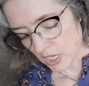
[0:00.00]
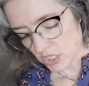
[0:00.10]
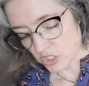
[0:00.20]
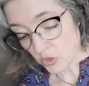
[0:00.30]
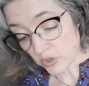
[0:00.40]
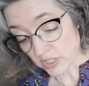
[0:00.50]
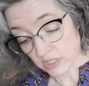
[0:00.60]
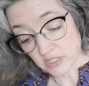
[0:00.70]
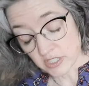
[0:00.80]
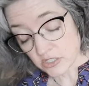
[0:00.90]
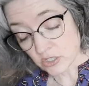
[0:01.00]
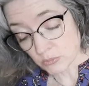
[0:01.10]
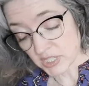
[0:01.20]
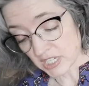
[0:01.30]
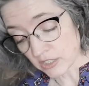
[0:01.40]
so this could
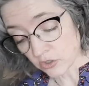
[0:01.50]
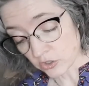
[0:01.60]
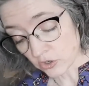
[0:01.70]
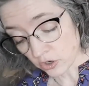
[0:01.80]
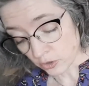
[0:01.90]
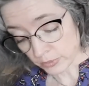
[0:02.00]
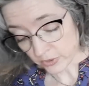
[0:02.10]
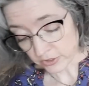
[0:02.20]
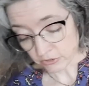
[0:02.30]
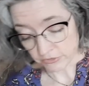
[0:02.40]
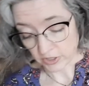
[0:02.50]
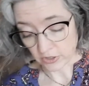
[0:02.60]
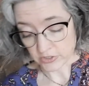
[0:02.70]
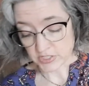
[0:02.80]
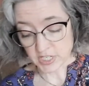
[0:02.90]
be either your hope or your fear
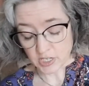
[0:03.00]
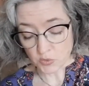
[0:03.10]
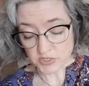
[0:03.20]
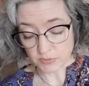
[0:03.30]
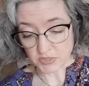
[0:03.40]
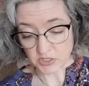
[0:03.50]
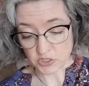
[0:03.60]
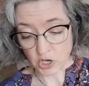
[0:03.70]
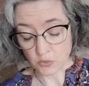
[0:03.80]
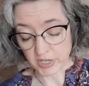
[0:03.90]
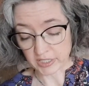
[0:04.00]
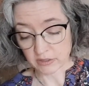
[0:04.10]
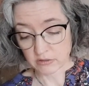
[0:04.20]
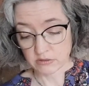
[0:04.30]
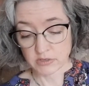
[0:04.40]
seeing where something's going
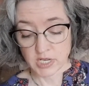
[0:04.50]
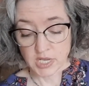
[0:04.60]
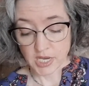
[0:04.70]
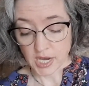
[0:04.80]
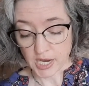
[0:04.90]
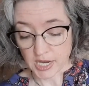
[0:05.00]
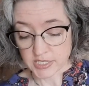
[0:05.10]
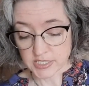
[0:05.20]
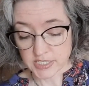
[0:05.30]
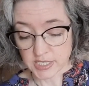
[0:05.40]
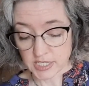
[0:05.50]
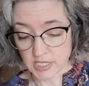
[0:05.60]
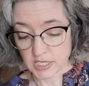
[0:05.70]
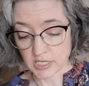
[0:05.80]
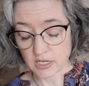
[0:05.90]
uh,
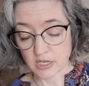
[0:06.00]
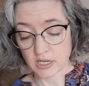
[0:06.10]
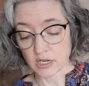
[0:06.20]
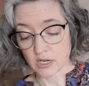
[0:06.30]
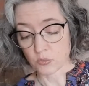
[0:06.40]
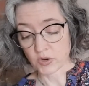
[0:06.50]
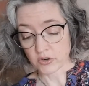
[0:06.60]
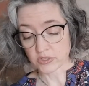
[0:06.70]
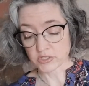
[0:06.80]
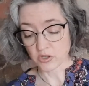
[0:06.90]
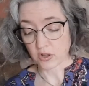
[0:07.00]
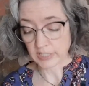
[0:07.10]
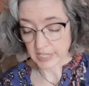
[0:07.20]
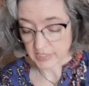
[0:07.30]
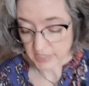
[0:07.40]
seeing uh, where this all
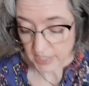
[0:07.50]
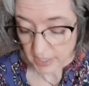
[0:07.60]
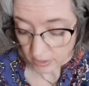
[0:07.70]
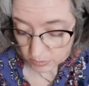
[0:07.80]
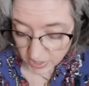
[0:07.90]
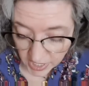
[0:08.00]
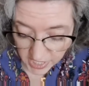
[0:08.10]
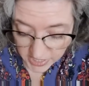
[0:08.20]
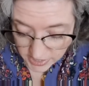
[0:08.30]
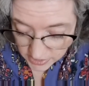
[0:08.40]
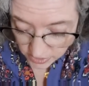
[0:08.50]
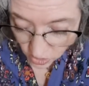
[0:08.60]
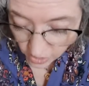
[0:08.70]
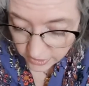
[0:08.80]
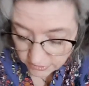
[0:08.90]
ends up this is a
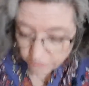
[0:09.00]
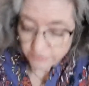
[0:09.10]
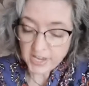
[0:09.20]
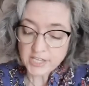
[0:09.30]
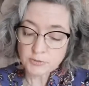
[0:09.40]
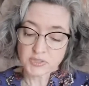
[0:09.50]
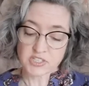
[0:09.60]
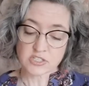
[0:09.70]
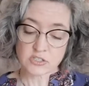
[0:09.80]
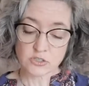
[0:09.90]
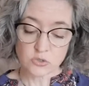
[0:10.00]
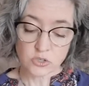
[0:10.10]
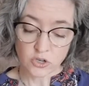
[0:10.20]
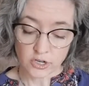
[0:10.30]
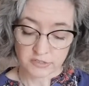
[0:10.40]
card of faith but this is also a
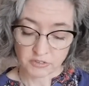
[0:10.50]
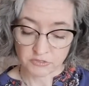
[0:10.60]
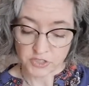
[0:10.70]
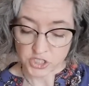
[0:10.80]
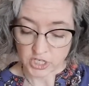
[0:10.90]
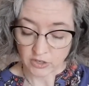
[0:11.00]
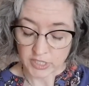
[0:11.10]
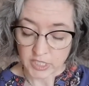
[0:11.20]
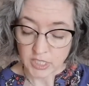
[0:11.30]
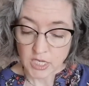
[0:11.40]
card of a visionary